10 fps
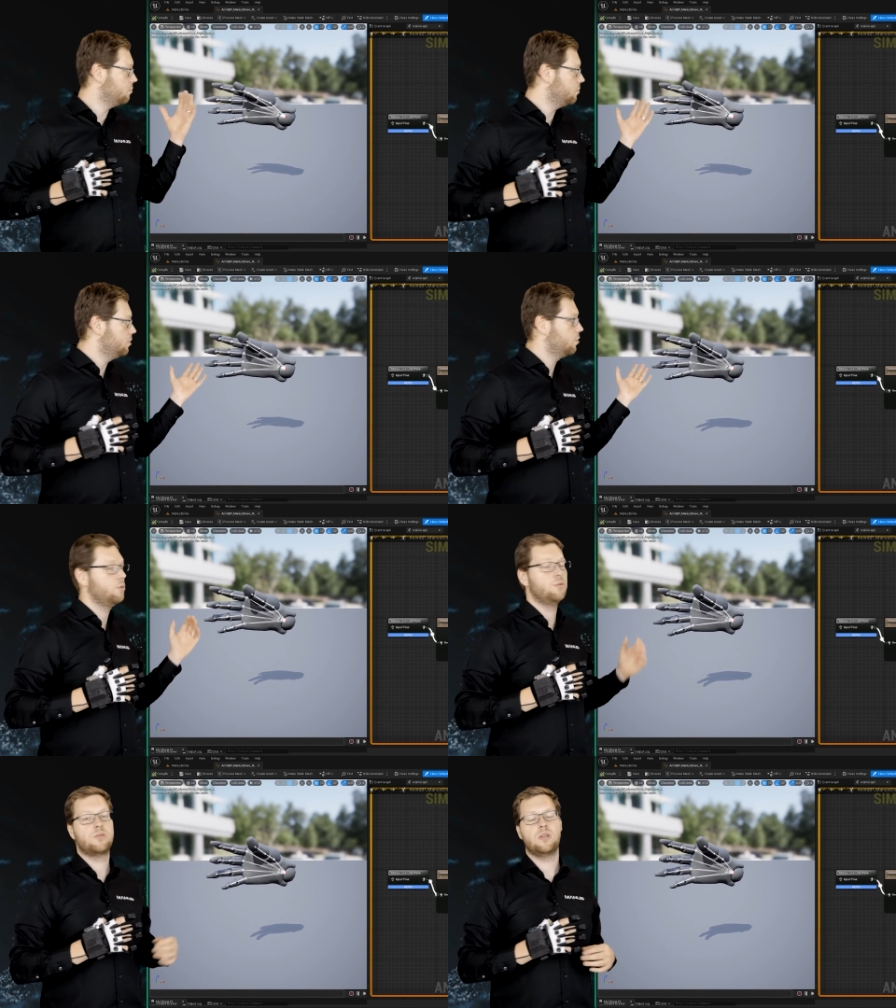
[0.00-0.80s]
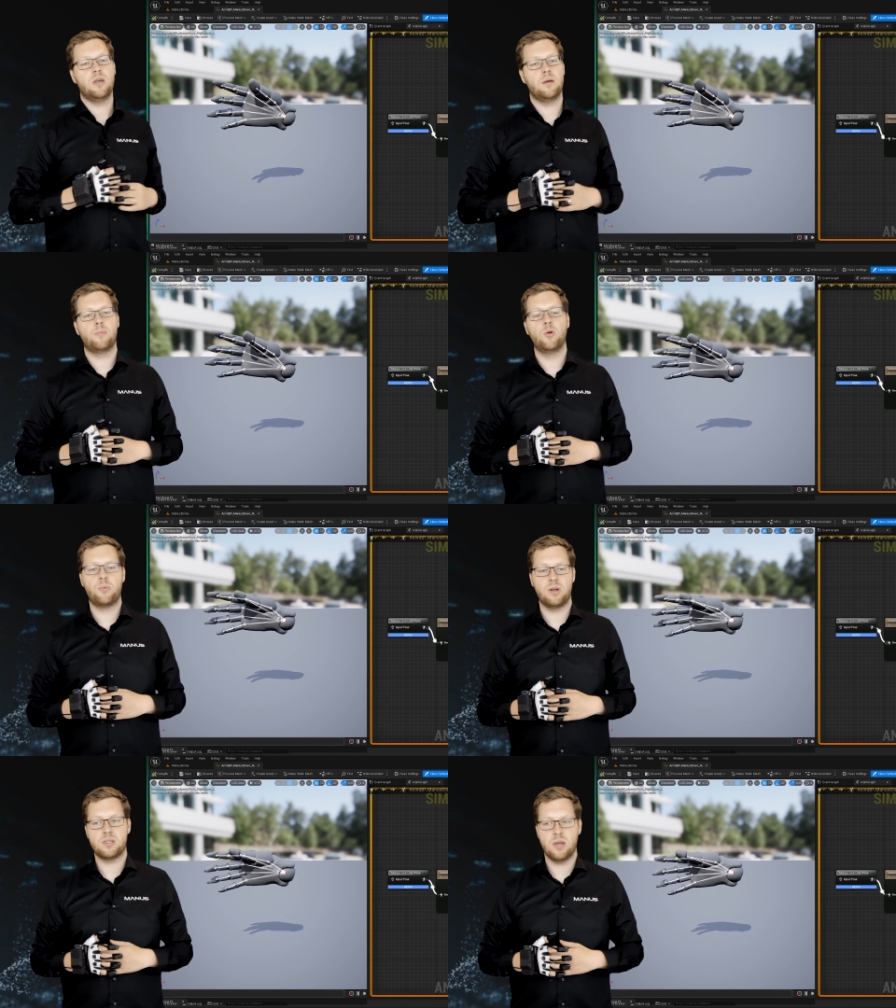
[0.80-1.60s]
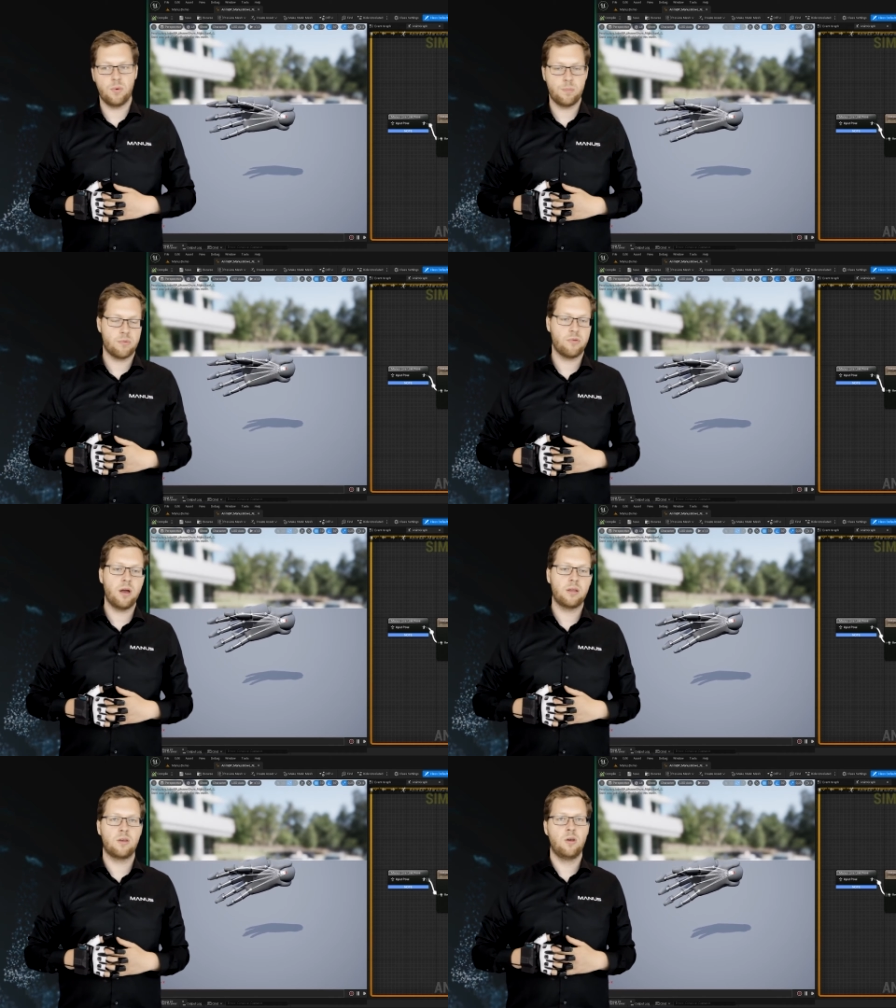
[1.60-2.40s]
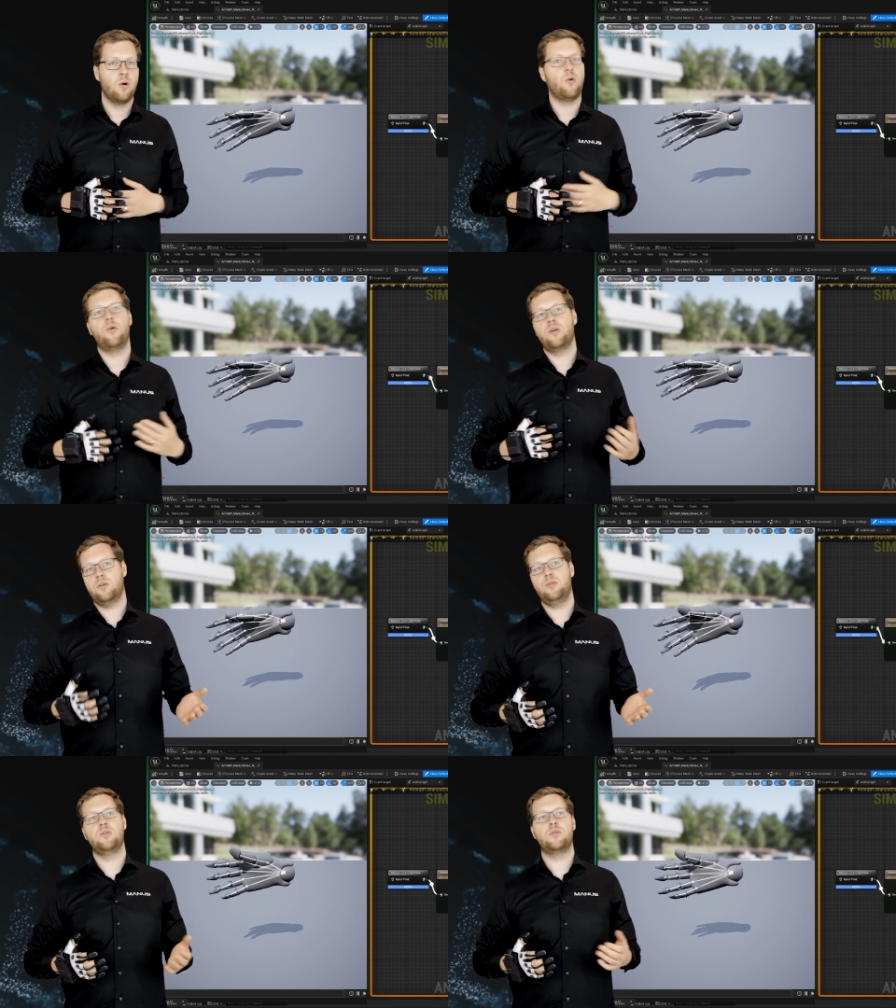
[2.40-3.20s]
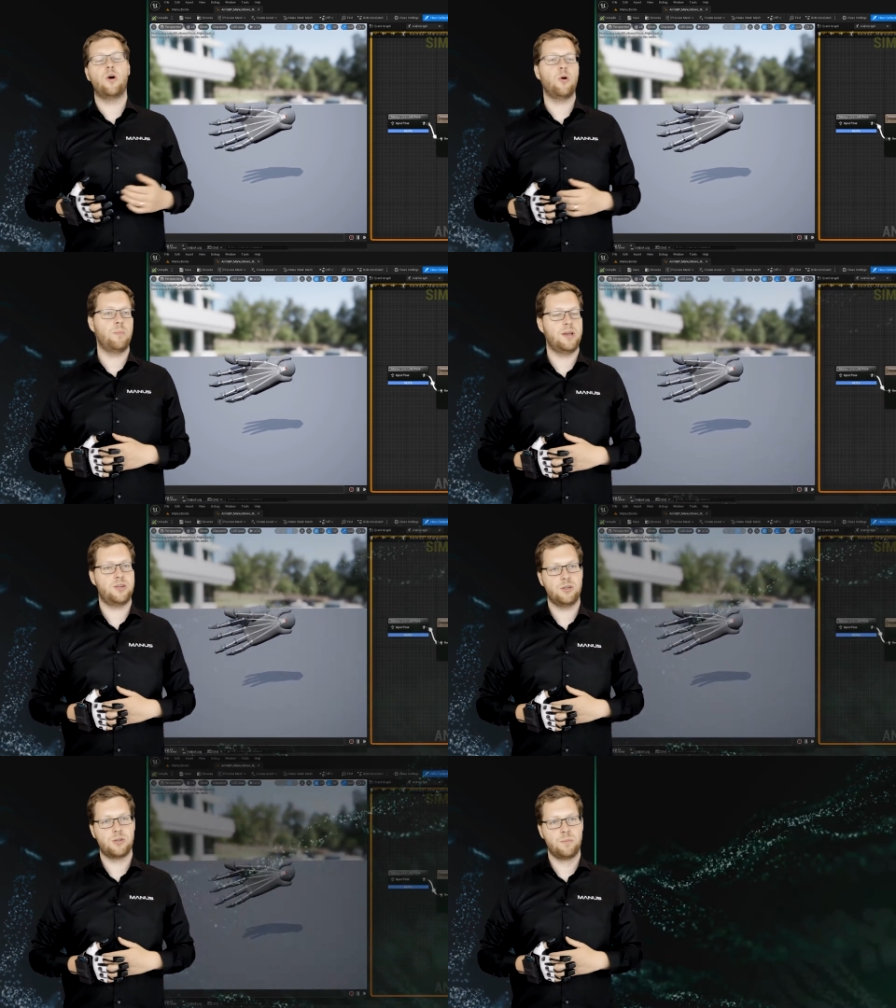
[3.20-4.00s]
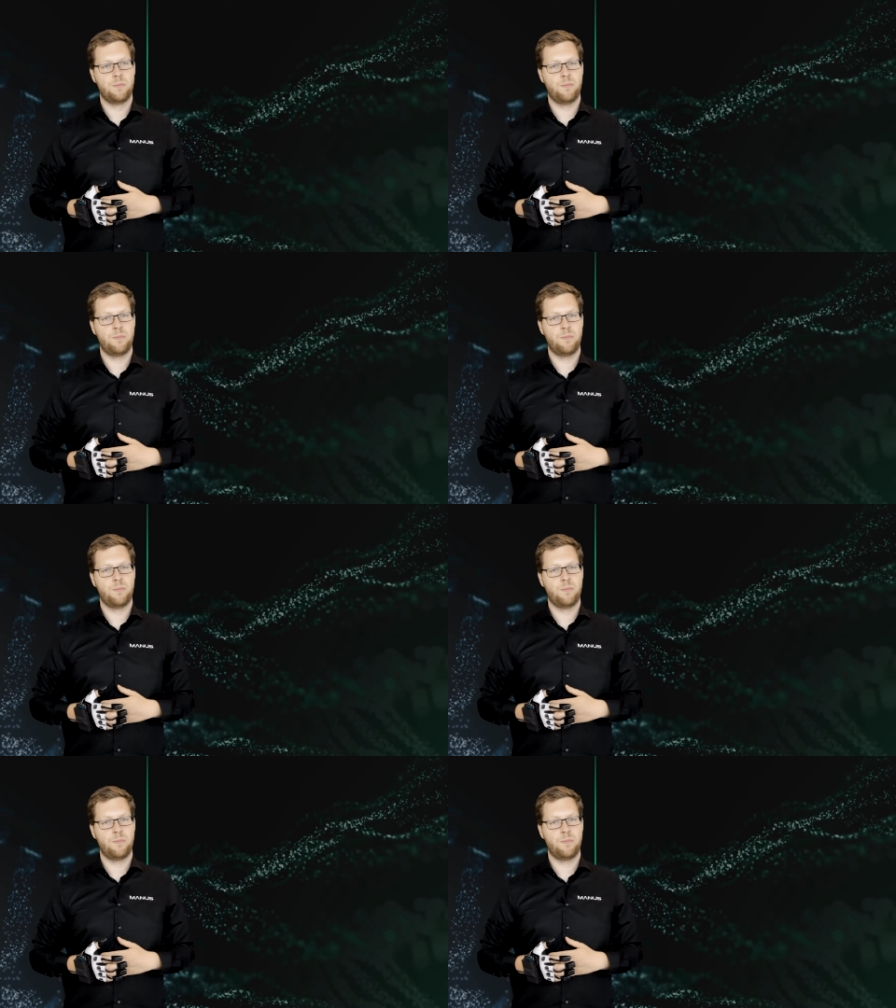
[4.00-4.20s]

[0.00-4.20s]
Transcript: You can use the blueprints that we provide, or you can use your own meshes.